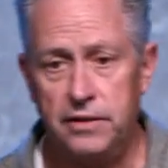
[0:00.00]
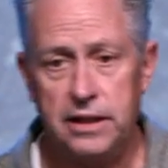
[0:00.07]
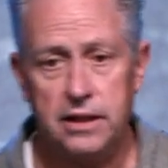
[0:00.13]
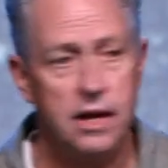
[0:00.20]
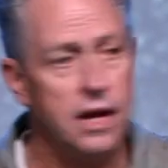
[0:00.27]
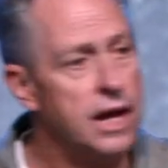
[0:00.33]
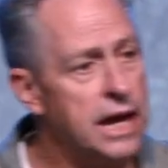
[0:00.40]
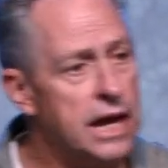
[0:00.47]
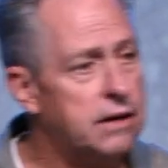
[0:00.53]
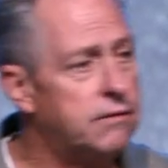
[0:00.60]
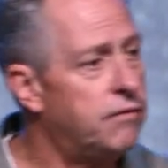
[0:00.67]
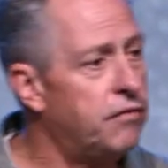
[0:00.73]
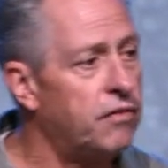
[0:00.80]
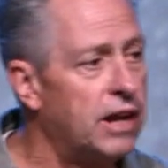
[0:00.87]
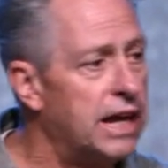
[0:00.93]
It, it
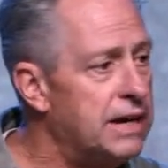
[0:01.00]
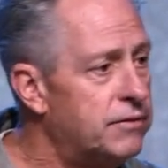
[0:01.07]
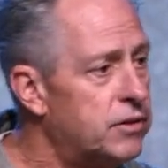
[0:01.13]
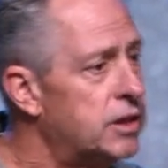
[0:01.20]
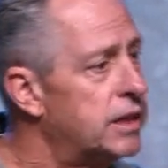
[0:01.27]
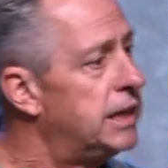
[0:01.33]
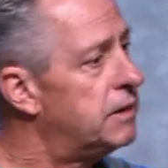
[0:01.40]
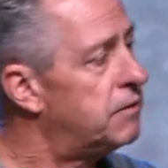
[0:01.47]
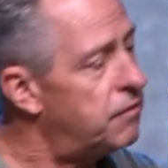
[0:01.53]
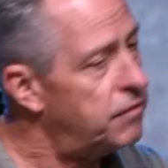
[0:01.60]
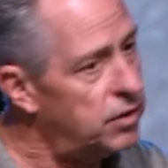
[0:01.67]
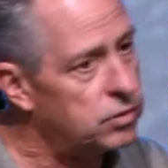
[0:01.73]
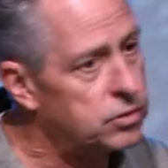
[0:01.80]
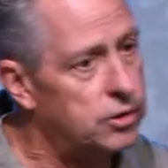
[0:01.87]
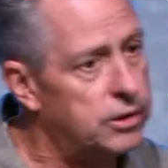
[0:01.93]
flavored and it
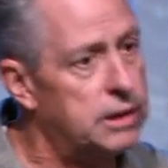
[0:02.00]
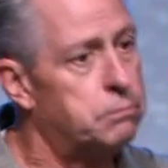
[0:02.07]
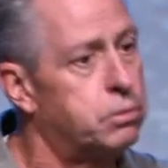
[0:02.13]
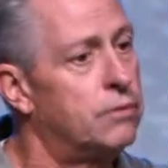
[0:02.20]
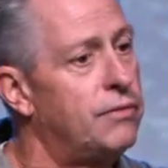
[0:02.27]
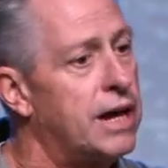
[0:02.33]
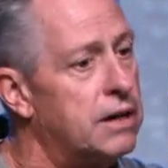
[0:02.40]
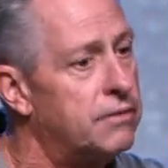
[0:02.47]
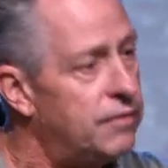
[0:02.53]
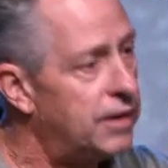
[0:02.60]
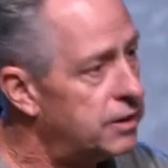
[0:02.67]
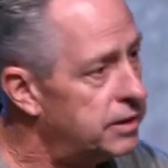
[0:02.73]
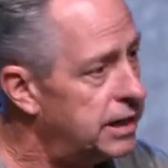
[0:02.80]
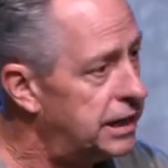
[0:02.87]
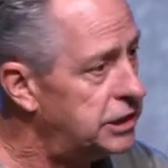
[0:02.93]
filtered and it provided a
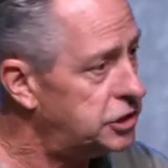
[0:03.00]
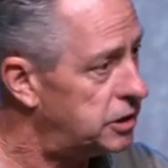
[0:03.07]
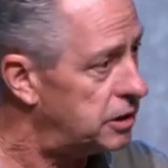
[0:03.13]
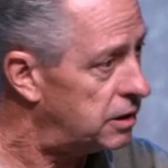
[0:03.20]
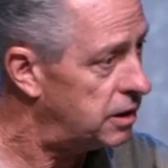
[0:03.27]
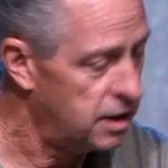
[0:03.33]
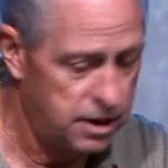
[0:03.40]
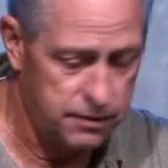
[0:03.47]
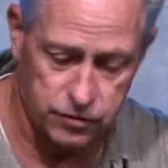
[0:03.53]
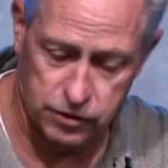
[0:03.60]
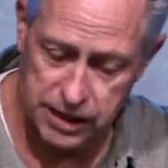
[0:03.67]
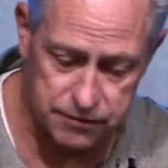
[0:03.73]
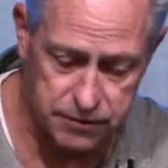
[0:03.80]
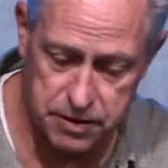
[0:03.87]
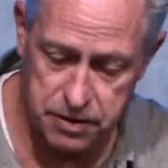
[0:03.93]
foundation for
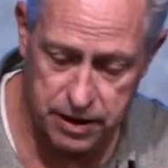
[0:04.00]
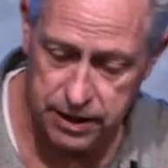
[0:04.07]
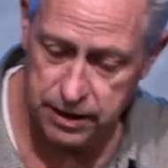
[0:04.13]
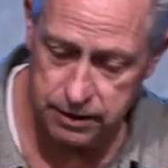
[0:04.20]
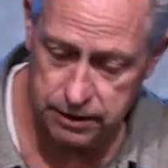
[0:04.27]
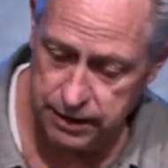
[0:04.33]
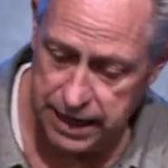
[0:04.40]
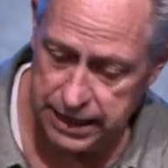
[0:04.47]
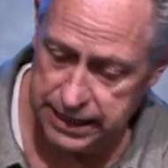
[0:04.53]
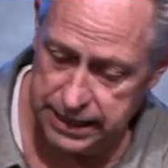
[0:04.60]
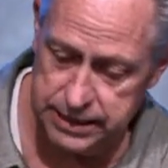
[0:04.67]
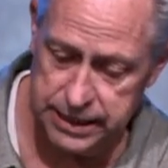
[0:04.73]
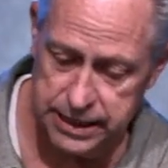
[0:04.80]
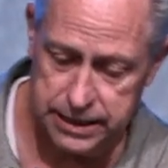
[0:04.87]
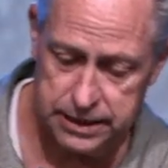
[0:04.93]
everything that he
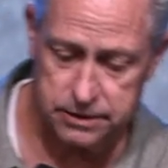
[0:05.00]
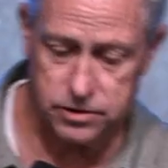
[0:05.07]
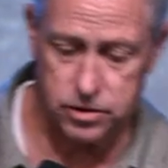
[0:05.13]
did.